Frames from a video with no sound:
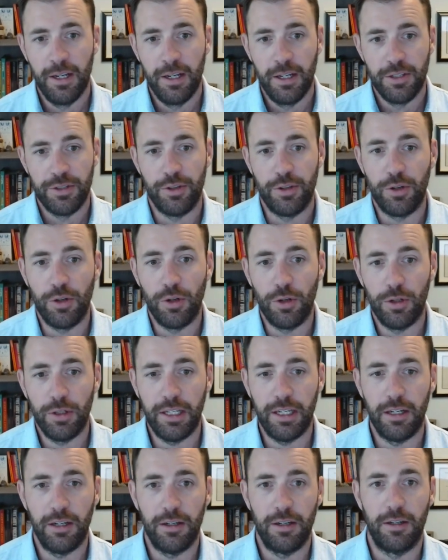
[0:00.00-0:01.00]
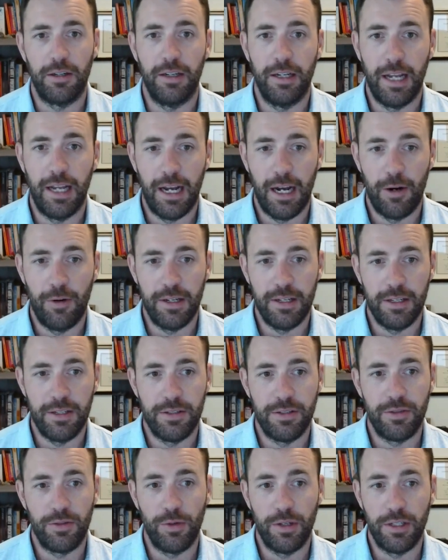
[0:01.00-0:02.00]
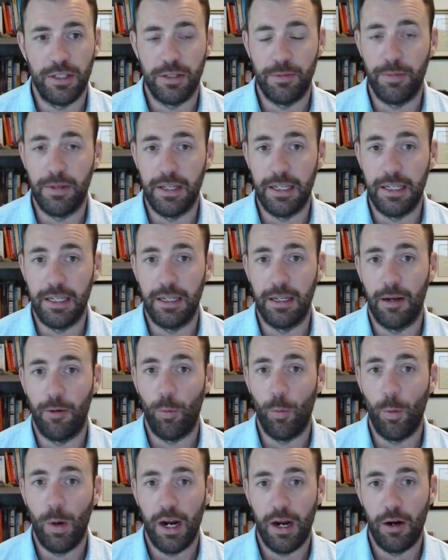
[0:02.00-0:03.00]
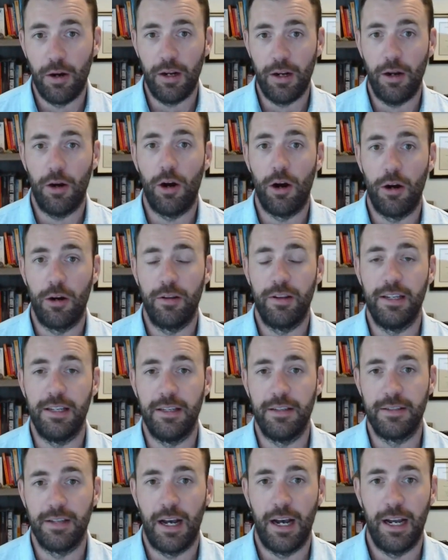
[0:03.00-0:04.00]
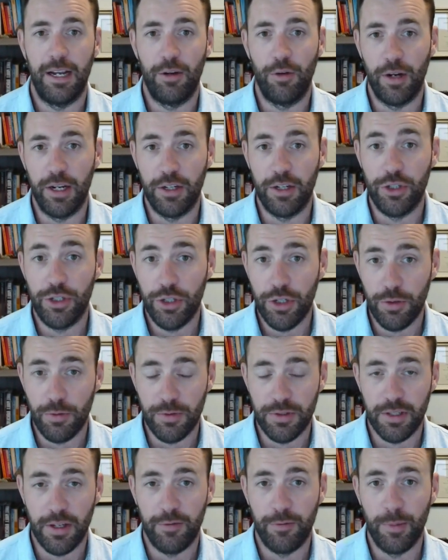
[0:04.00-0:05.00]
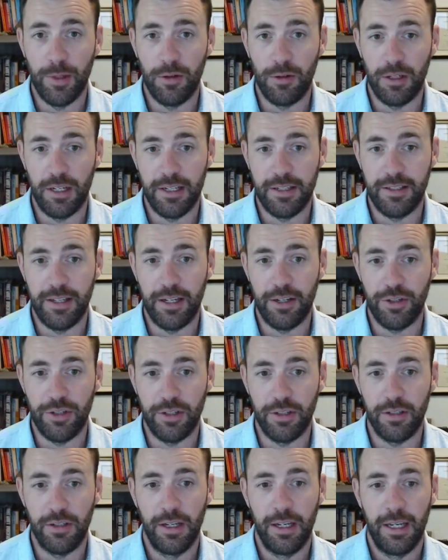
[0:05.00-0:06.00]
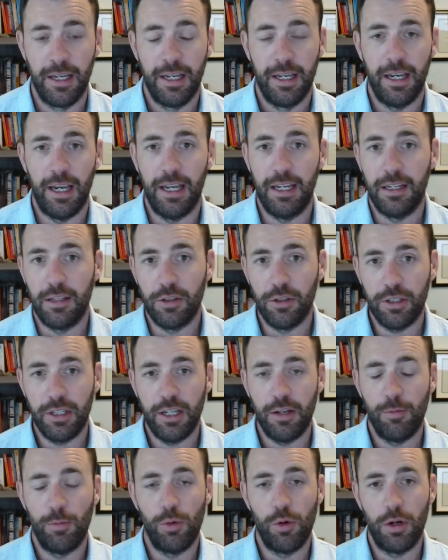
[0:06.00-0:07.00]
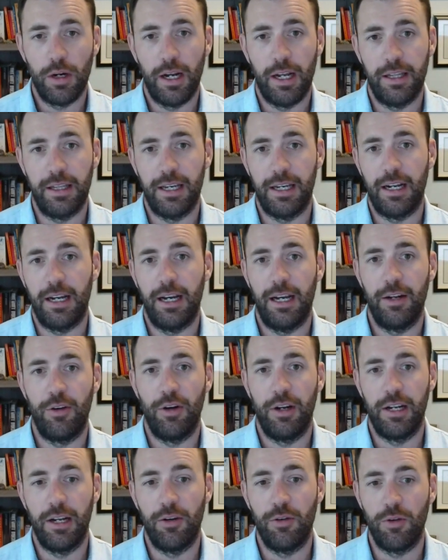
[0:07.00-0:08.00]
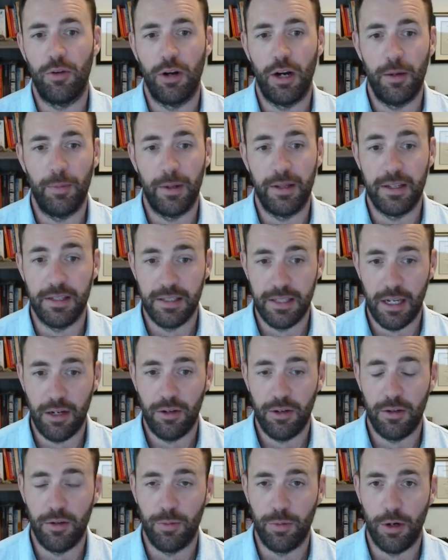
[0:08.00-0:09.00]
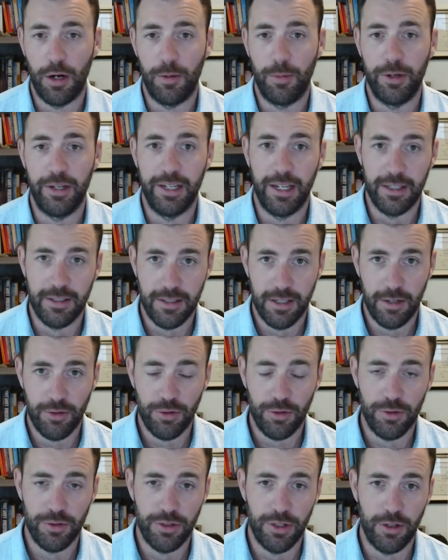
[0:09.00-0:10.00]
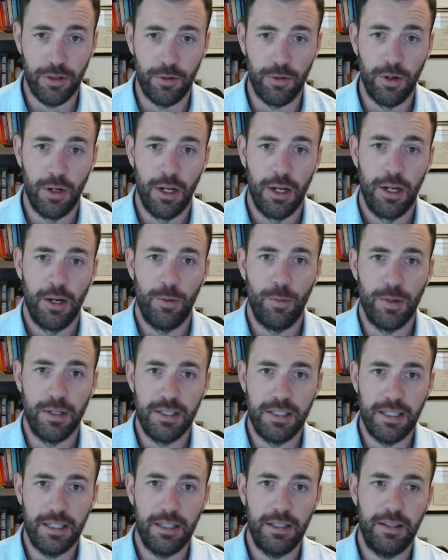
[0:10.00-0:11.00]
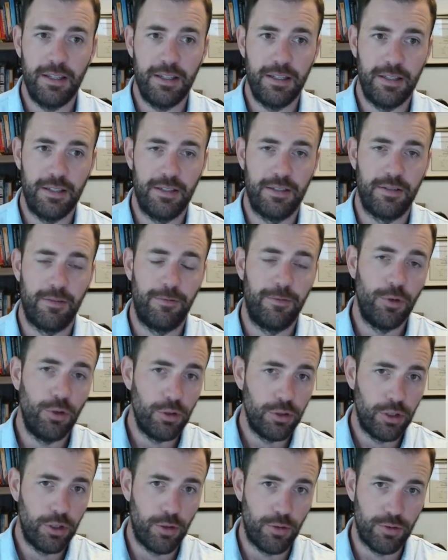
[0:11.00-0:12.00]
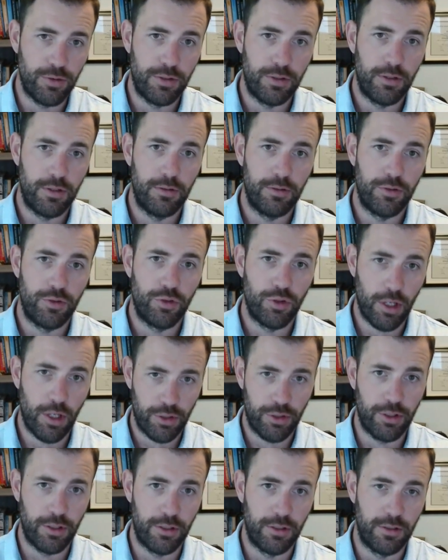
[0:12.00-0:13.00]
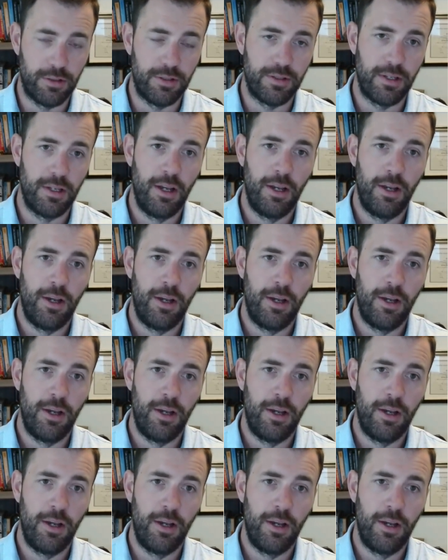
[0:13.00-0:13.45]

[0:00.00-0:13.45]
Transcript: So the goal here now is going to be, where are these high-grade shoots of mineralization? And in looking more at that high-grade outcrop at the center of the property at Central Zone, we see these fold nose structures